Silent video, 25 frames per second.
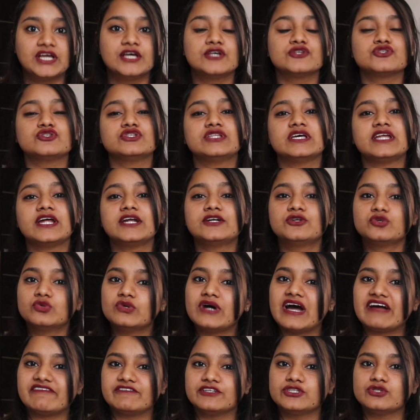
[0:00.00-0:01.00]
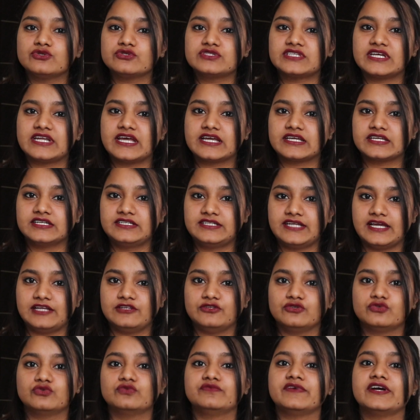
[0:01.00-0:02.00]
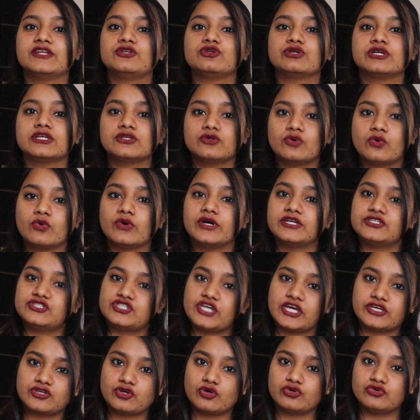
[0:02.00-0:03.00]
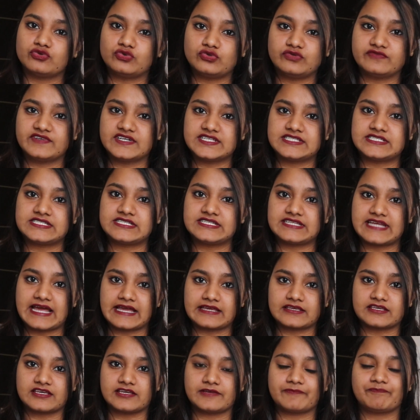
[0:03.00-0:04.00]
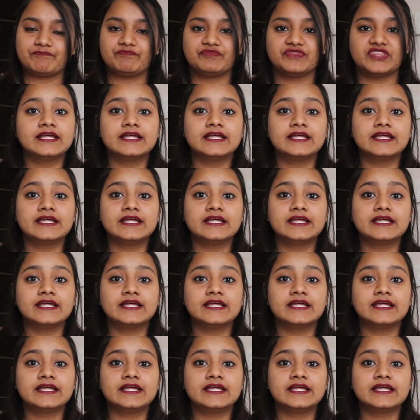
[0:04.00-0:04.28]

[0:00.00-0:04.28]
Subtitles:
So there are two avenues that I can tell you where you can go and check your university ranking.